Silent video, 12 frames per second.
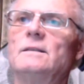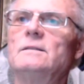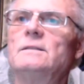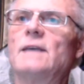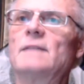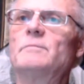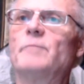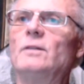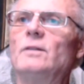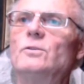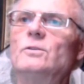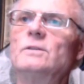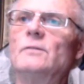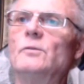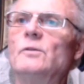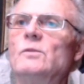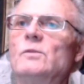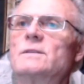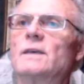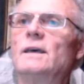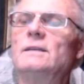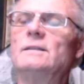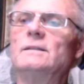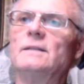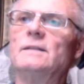cat palug, we would say in,